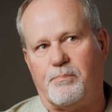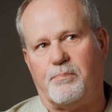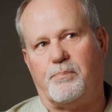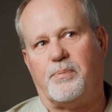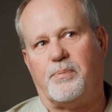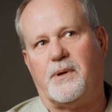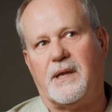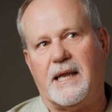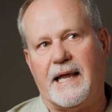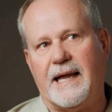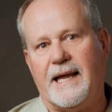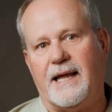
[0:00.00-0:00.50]

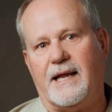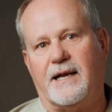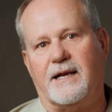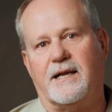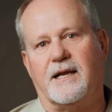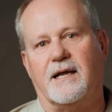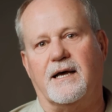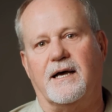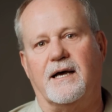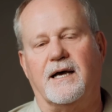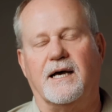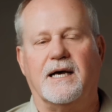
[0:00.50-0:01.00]
plant
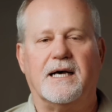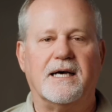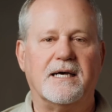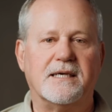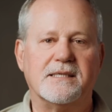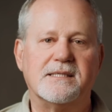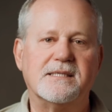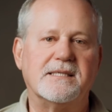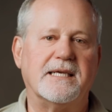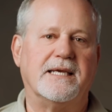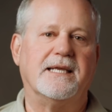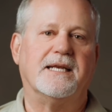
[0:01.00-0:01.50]
a
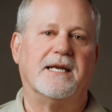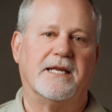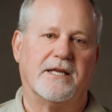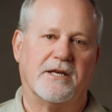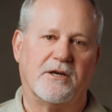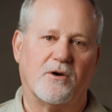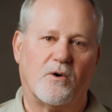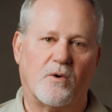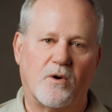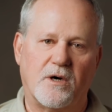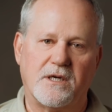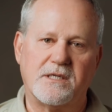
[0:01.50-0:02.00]

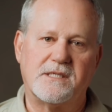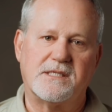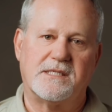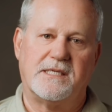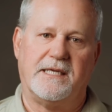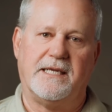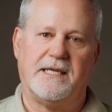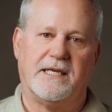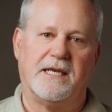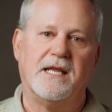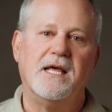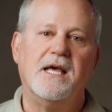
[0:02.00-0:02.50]
seedling or a
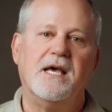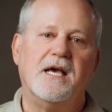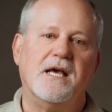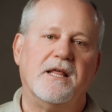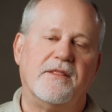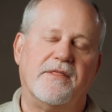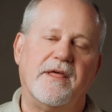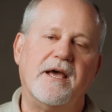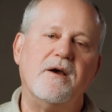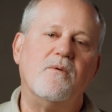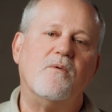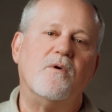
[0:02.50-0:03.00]
seed.
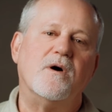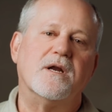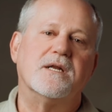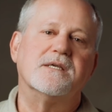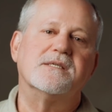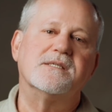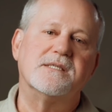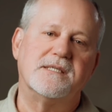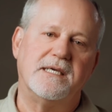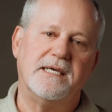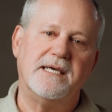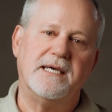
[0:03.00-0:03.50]
They want to
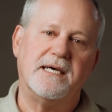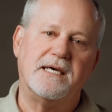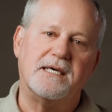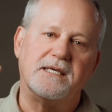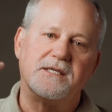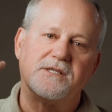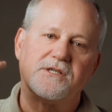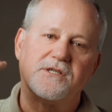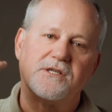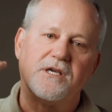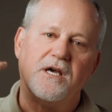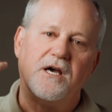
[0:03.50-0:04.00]
see
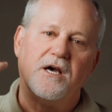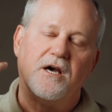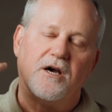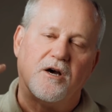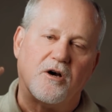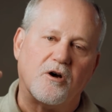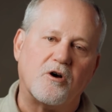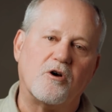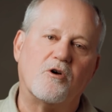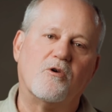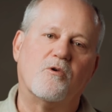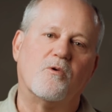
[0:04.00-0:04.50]
us
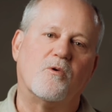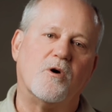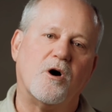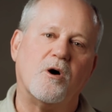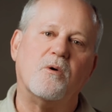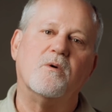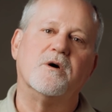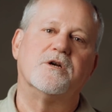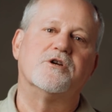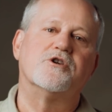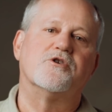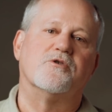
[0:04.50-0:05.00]

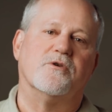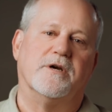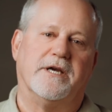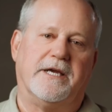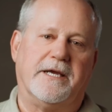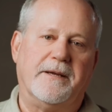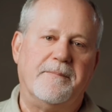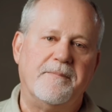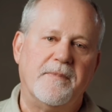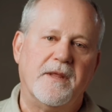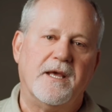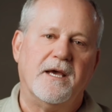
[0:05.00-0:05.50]
grow a
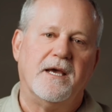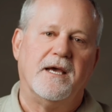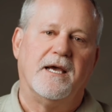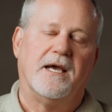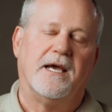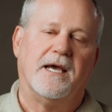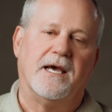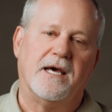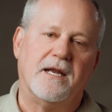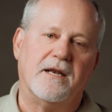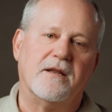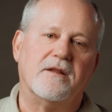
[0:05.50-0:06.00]
tree.
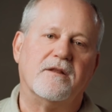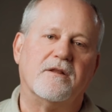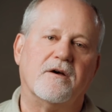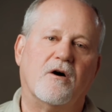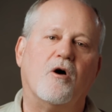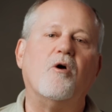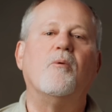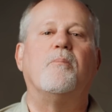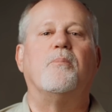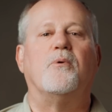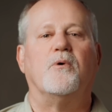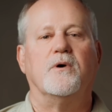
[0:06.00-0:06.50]
And the
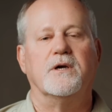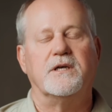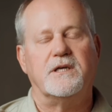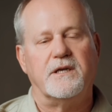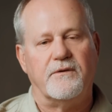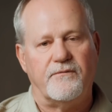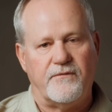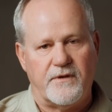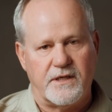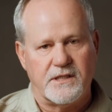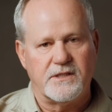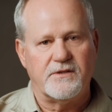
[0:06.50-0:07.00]
whole point
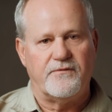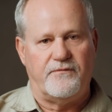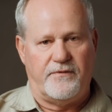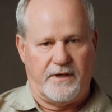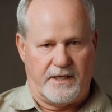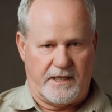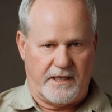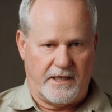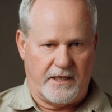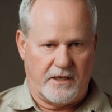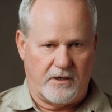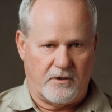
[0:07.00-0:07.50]
of this
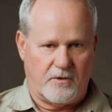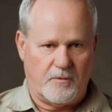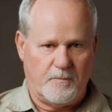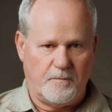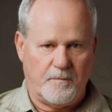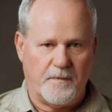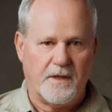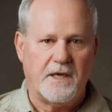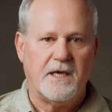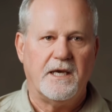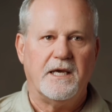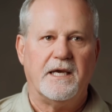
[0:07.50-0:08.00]
video
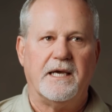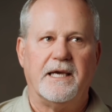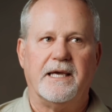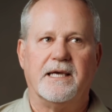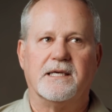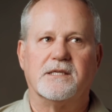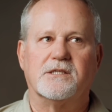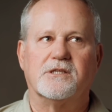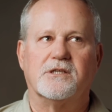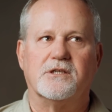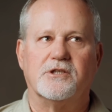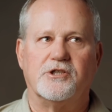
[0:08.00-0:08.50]

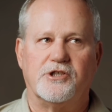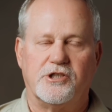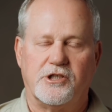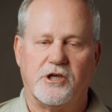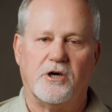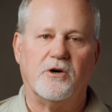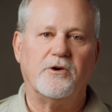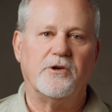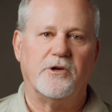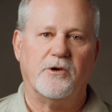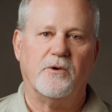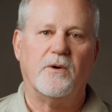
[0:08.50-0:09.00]
is to
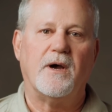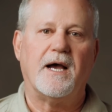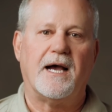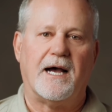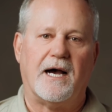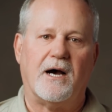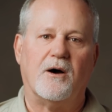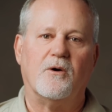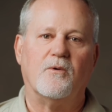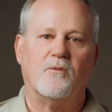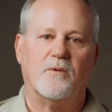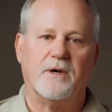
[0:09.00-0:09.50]
show you
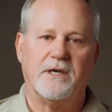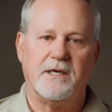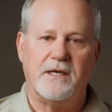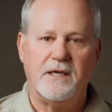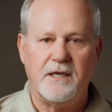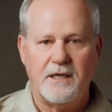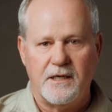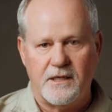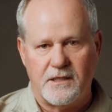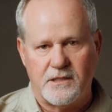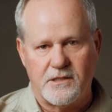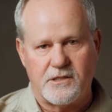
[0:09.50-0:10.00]
how we
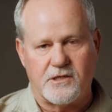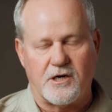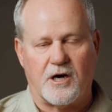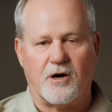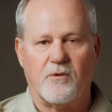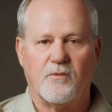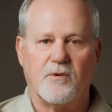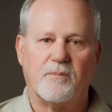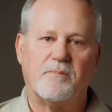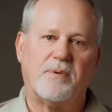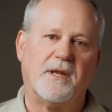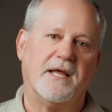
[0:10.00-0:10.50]
start
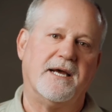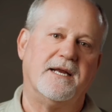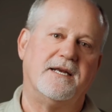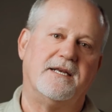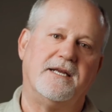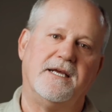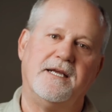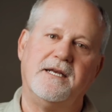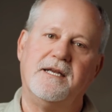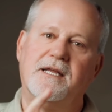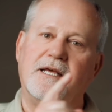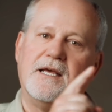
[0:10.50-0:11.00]
with
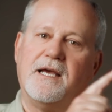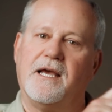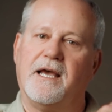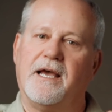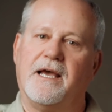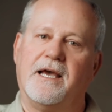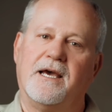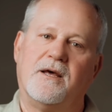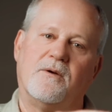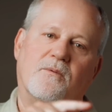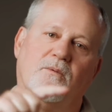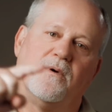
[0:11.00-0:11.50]
planting
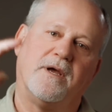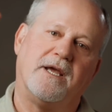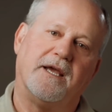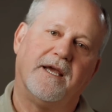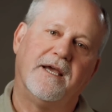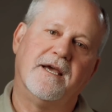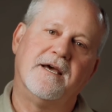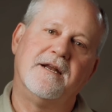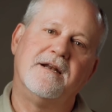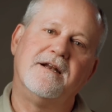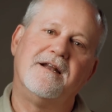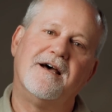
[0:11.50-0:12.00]
and we
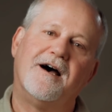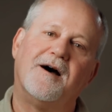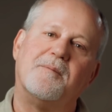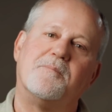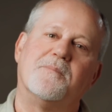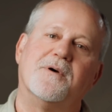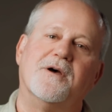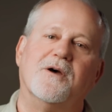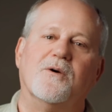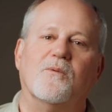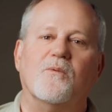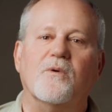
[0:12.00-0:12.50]
end
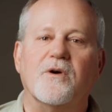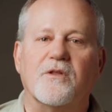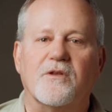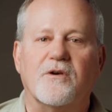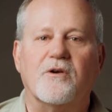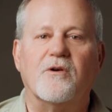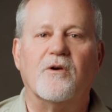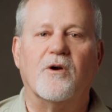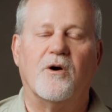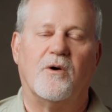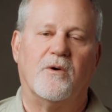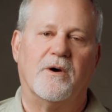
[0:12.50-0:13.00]
up with
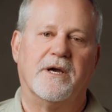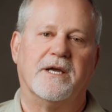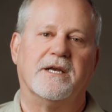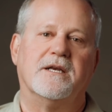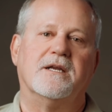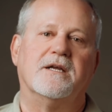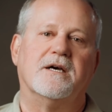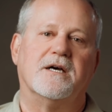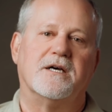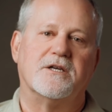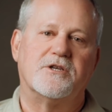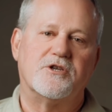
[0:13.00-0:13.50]

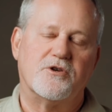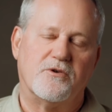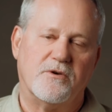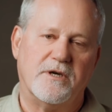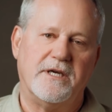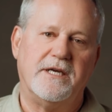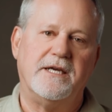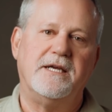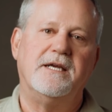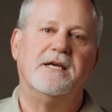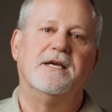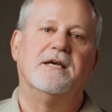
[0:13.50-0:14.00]
growing a
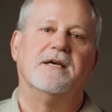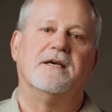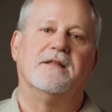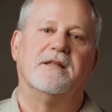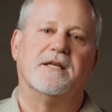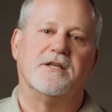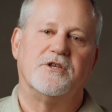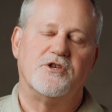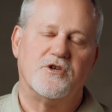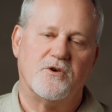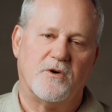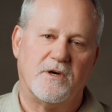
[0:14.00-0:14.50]
tree
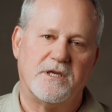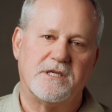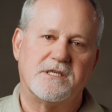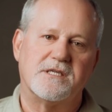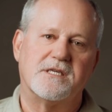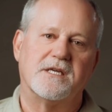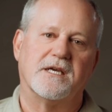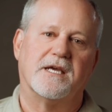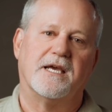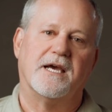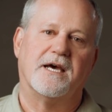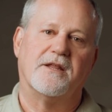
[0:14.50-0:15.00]
that joins
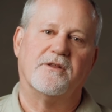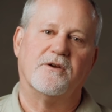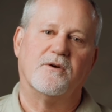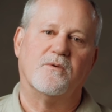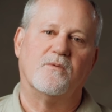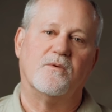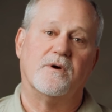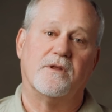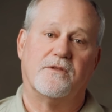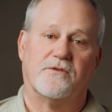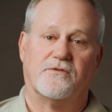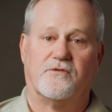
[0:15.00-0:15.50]
together
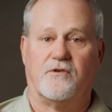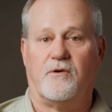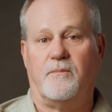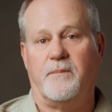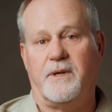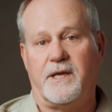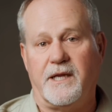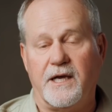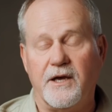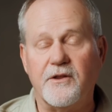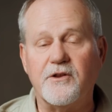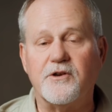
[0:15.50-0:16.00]
with so
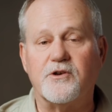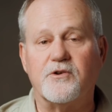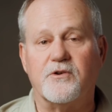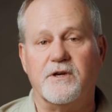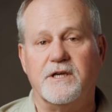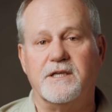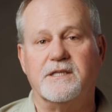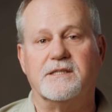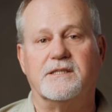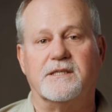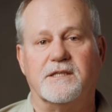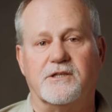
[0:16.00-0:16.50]
many other
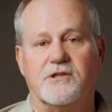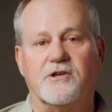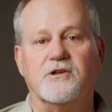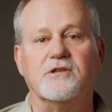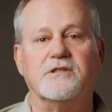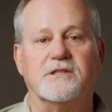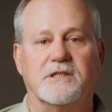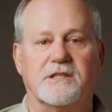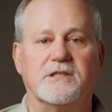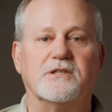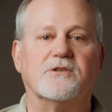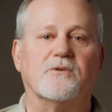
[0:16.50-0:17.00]
trees that
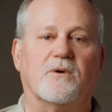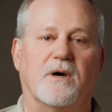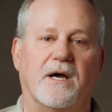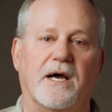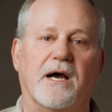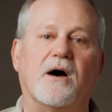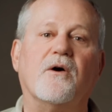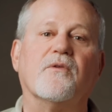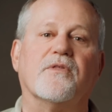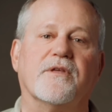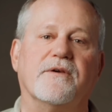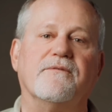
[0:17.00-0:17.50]
turns into a
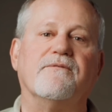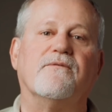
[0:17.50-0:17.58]
healthy